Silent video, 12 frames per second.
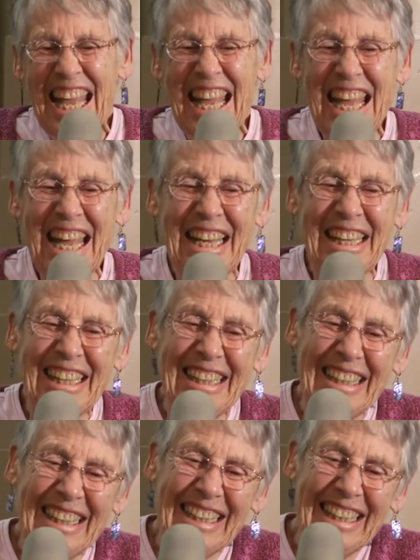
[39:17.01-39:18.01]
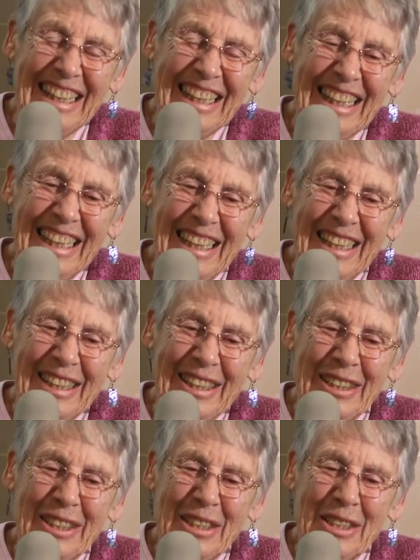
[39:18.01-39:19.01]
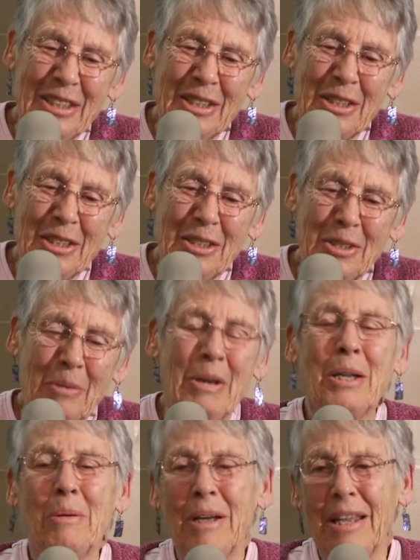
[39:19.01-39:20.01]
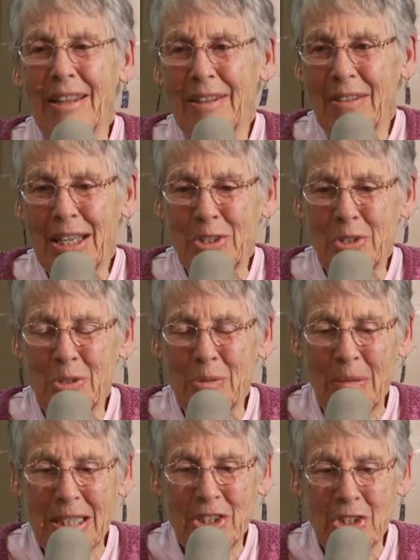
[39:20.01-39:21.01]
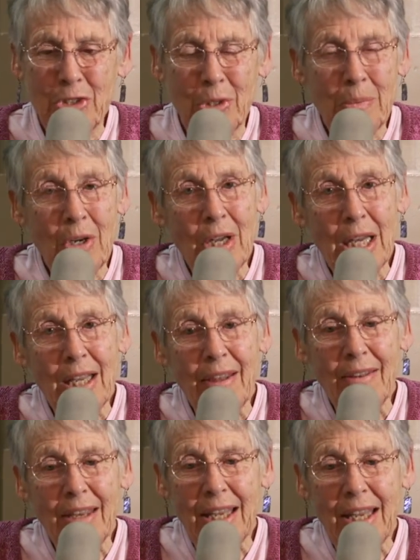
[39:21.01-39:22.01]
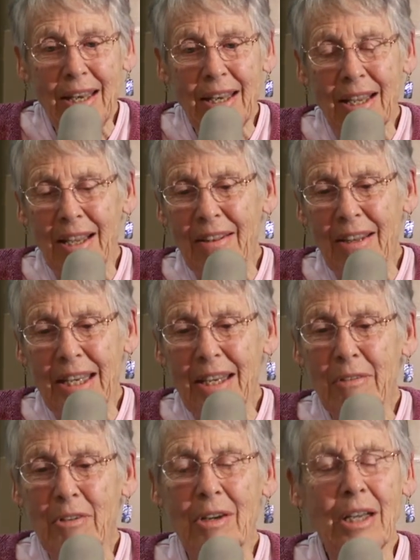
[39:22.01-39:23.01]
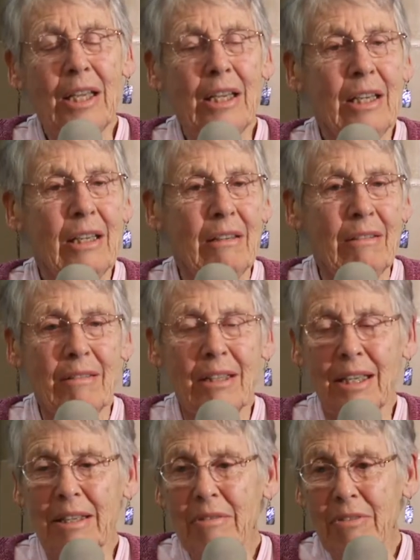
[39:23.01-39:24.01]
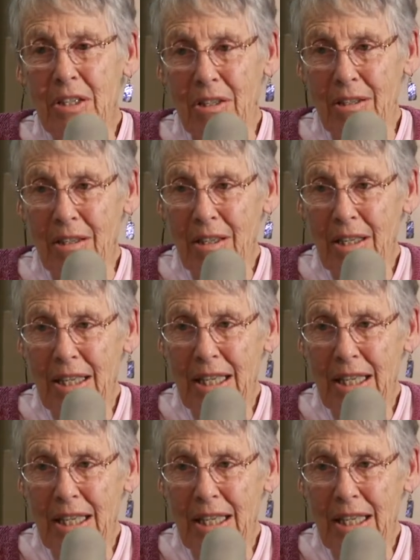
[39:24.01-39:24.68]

and uh, so anyway, that's who my sister married, and, and uh, they never again lived here,